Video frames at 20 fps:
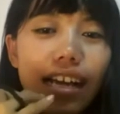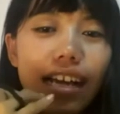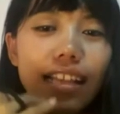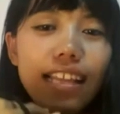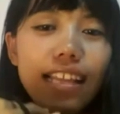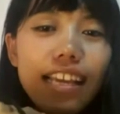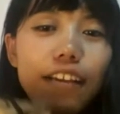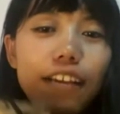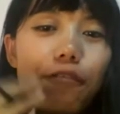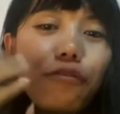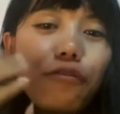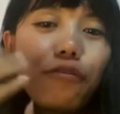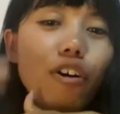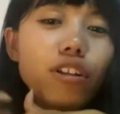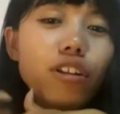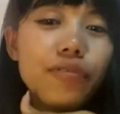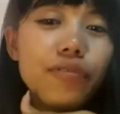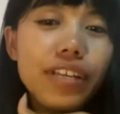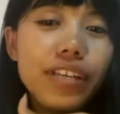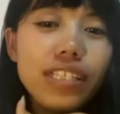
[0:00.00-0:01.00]
like
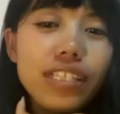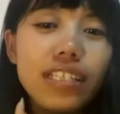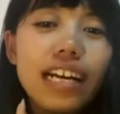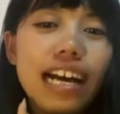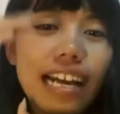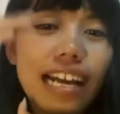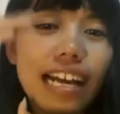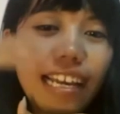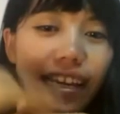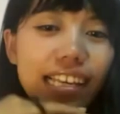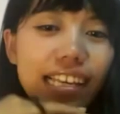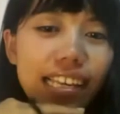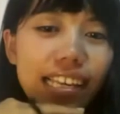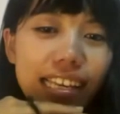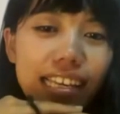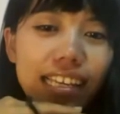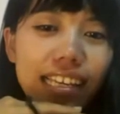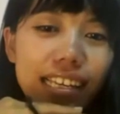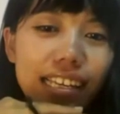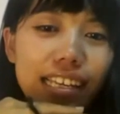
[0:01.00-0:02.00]
falling with a guy.
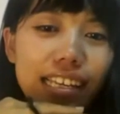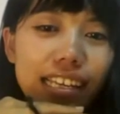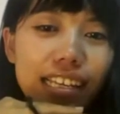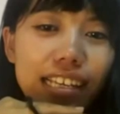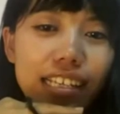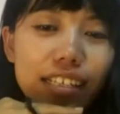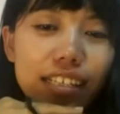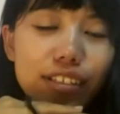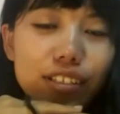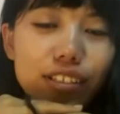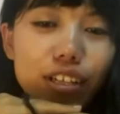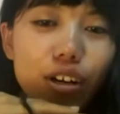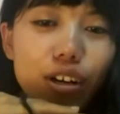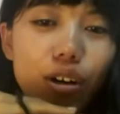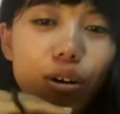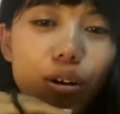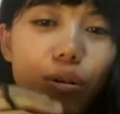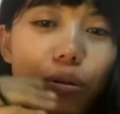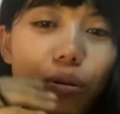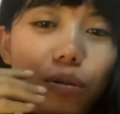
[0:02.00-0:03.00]

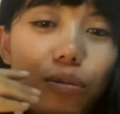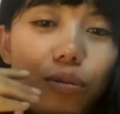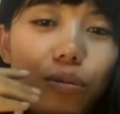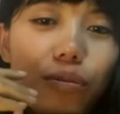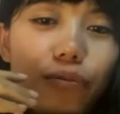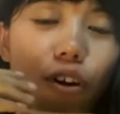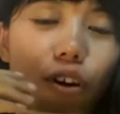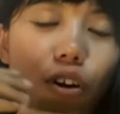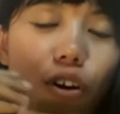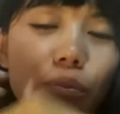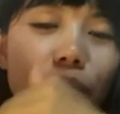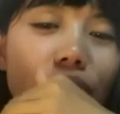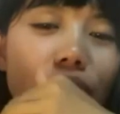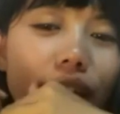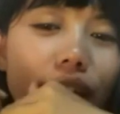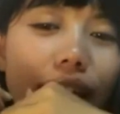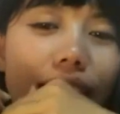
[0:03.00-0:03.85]
So for me,